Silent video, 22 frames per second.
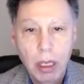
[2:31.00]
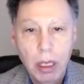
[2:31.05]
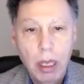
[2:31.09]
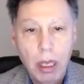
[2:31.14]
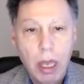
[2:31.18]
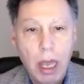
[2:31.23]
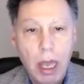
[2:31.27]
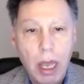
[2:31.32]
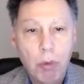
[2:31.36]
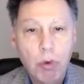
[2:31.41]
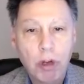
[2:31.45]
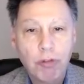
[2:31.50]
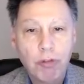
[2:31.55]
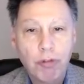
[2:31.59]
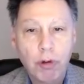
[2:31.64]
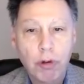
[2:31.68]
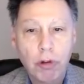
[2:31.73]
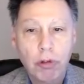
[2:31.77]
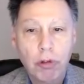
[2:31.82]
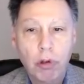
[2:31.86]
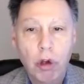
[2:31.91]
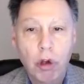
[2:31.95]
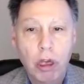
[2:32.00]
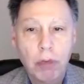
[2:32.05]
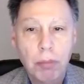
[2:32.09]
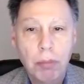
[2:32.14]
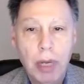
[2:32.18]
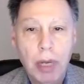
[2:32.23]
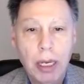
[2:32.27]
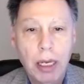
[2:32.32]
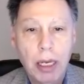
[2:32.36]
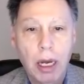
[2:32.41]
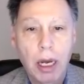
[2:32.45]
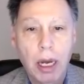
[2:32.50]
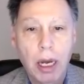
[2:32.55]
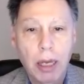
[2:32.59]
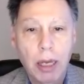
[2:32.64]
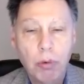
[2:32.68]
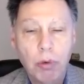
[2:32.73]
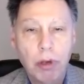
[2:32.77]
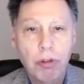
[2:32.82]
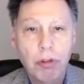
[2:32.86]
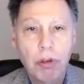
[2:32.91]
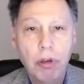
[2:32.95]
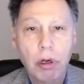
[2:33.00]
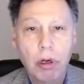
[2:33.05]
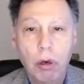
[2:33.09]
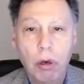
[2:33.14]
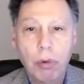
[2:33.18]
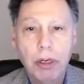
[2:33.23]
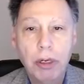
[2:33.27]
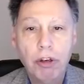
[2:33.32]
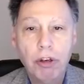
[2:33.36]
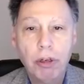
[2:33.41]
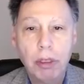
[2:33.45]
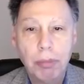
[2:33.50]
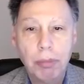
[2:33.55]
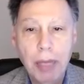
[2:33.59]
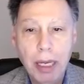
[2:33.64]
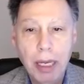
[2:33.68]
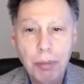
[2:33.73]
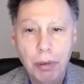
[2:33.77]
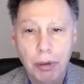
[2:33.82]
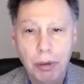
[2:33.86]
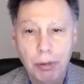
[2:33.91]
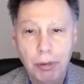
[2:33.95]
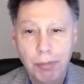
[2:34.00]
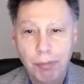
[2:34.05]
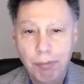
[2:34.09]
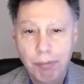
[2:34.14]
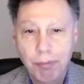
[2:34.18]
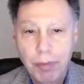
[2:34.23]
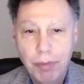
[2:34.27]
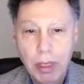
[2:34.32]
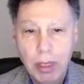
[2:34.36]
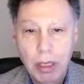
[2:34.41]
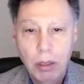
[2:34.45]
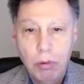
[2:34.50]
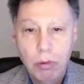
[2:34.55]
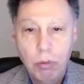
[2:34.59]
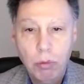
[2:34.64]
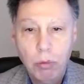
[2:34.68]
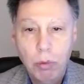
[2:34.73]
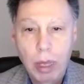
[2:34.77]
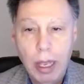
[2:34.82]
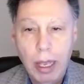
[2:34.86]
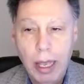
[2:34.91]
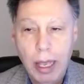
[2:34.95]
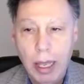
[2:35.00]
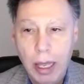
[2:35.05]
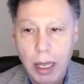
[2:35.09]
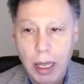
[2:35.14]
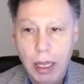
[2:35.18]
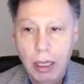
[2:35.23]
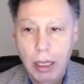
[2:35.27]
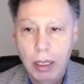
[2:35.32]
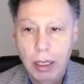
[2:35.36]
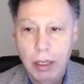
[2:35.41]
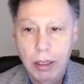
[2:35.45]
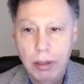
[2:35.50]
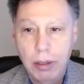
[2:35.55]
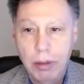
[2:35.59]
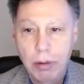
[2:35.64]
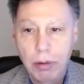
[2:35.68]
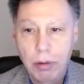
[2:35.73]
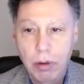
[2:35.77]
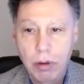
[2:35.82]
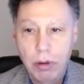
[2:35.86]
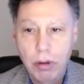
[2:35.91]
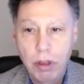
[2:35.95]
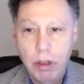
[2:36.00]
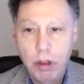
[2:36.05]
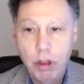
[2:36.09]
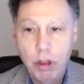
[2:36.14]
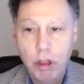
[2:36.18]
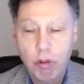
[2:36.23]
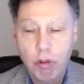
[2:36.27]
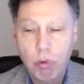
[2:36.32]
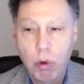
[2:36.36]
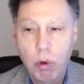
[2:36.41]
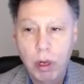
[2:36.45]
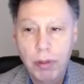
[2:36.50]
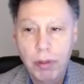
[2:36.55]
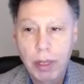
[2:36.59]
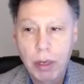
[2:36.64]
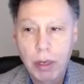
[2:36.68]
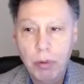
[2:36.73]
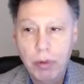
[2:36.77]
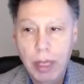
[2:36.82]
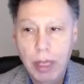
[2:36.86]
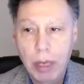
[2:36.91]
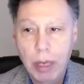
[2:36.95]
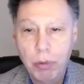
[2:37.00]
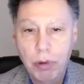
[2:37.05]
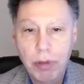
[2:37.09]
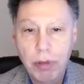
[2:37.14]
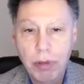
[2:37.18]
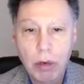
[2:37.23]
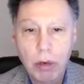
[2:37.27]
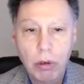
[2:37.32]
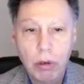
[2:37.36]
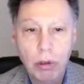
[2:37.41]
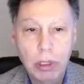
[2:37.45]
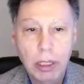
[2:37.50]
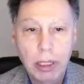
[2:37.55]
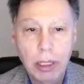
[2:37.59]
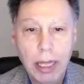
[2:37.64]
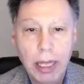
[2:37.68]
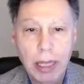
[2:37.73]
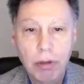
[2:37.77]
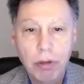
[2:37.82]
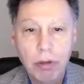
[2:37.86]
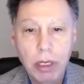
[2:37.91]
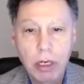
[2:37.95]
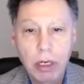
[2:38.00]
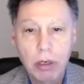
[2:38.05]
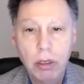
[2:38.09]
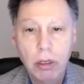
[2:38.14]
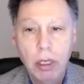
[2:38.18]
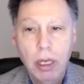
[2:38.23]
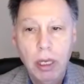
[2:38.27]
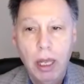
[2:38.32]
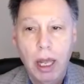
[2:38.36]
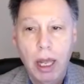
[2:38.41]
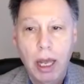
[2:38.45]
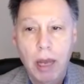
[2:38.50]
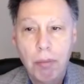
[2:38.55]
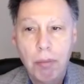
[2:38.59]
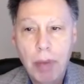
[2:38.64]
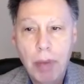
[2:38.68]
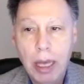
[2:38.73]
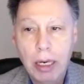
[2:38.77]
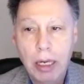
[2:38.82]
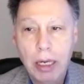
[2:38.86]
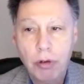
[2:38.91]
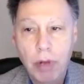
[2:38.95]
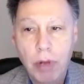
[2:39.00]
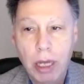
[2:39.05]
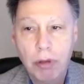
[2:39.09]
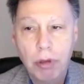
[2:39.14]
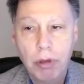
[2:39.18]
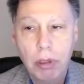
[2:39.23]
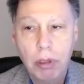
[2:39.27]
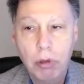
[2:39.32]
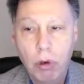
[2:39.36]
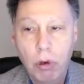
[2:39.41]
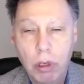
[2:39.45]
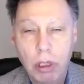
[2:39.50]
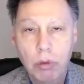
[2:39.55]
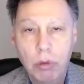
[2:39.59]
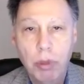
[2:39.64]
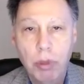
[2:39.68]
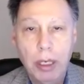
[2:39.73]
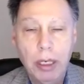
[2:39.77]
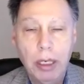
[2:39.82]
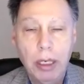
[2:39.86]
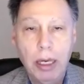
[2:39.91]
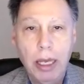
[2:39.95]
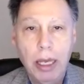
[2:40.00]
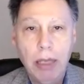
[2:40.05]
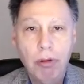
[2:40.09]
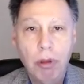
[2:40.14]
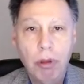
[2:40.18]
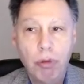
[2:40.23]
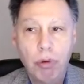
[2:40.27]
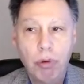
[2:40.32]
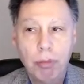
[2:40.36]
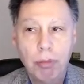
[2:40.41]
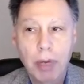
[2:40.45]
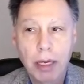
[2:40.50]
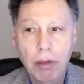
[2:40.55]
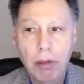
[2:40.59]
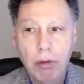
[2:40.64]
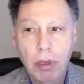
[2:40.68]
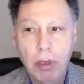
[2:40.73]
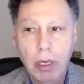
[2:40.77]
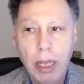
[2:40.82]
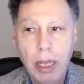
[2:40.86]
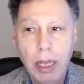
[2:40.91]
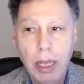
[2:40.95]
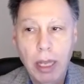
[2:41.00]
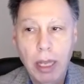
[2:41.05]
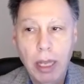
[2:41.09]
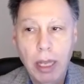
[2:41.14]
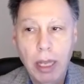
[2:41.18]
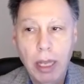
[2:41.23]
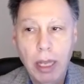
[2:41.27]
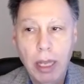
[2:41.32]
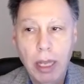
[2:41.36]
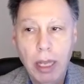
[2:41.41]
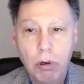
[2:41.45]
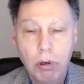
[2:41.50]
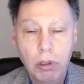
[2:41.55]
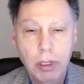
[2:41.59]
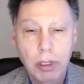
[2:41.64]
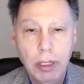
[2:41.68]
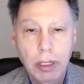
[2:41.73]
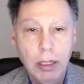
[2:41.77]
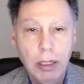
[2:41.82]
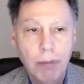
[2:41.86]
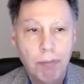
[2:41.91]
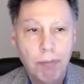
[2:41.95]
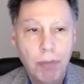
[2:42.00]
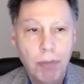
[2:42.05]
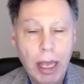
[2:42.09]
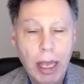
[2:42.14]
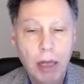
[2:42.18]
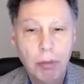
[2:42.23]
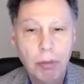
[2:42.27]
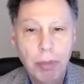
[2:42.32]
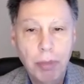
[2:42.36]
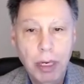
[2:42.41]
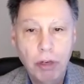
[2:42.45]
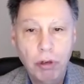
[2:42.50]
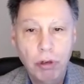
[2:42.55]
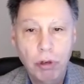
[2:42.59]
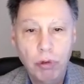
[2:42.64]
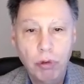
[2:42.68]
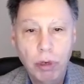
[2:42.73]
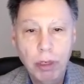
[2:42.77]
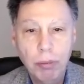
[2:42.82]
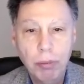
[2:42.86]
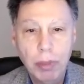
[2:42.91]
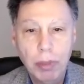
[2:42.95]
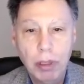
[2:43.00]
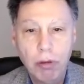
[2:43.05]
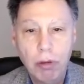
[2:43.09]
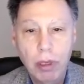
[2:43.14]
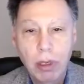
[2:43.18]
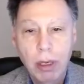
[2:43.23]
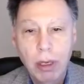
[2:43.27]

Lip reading: And what first caught my eye was your original paper, uh, this one that was out early last year about hydroxychloroquine and azithromycin as early outpatient treatments.